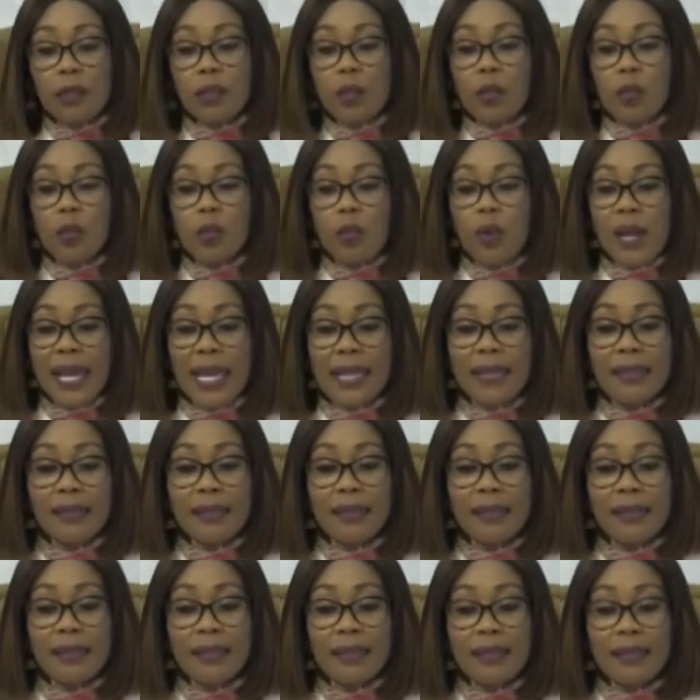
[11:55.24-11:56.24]
When
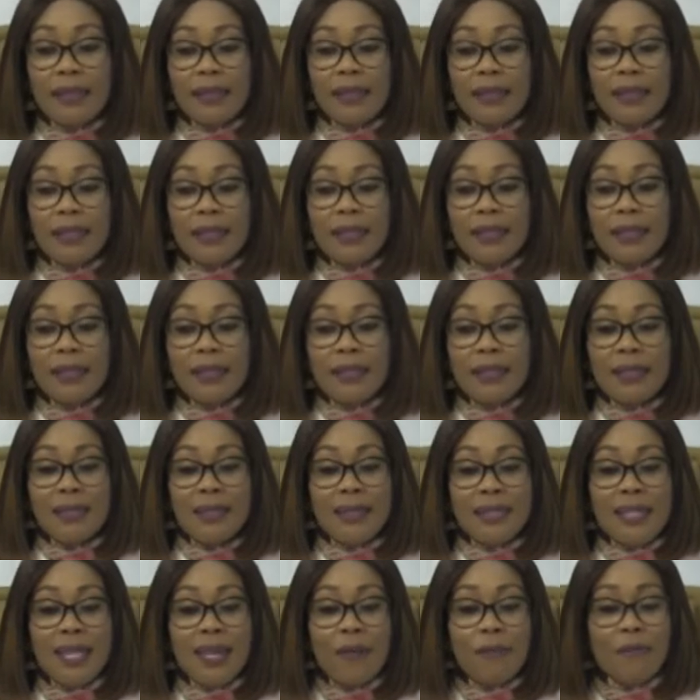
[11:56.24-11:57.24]

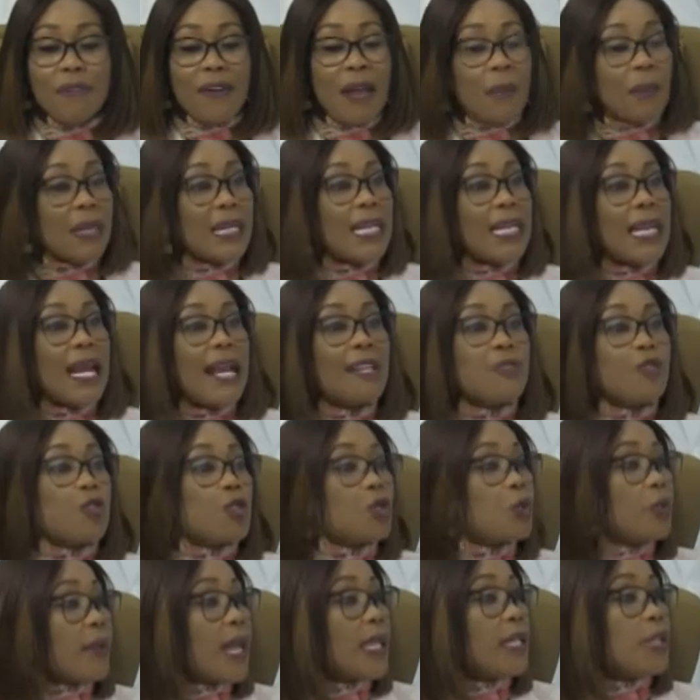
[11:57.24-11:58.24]
a family has
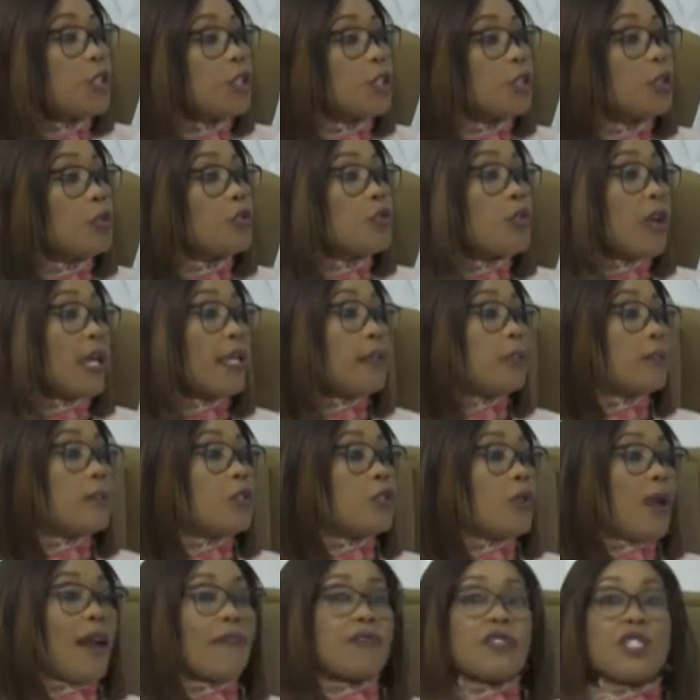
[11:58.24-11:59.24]
too many children,
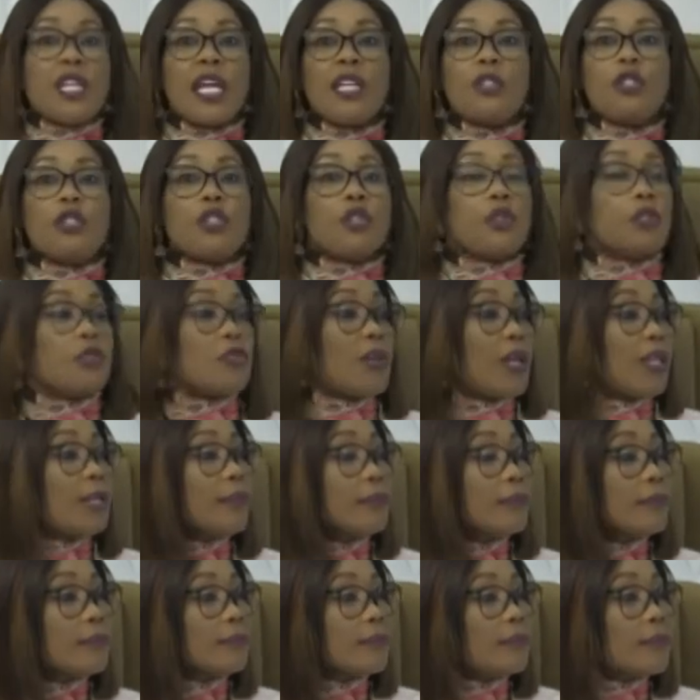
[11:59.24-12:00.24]
you have 10 children,
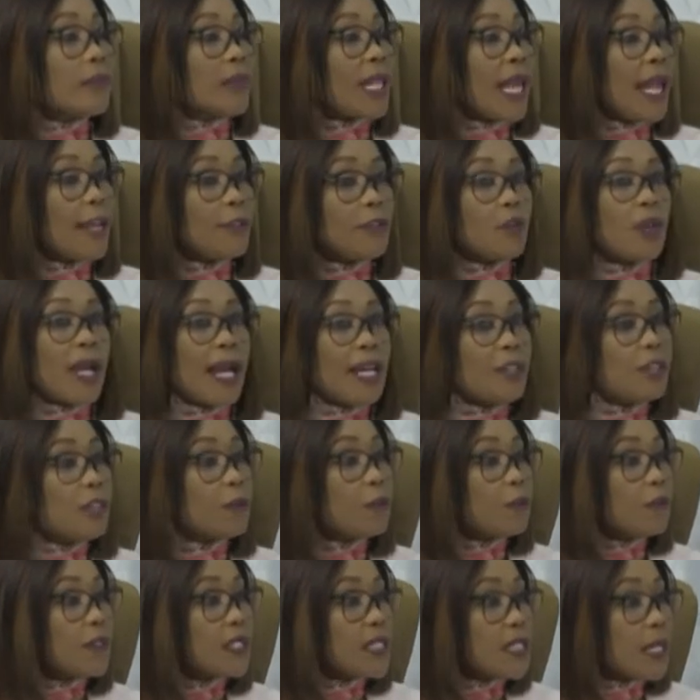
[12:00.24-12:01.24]
and you
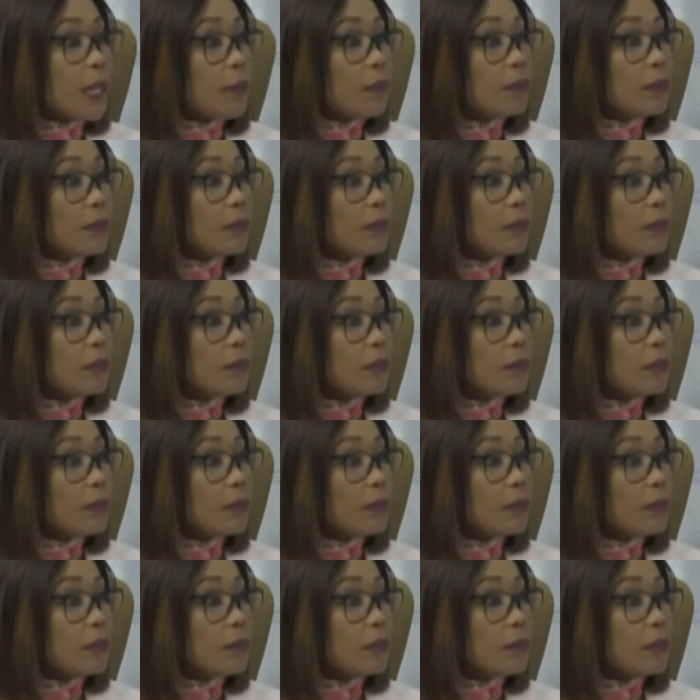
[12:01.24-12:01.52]
cannot feed them,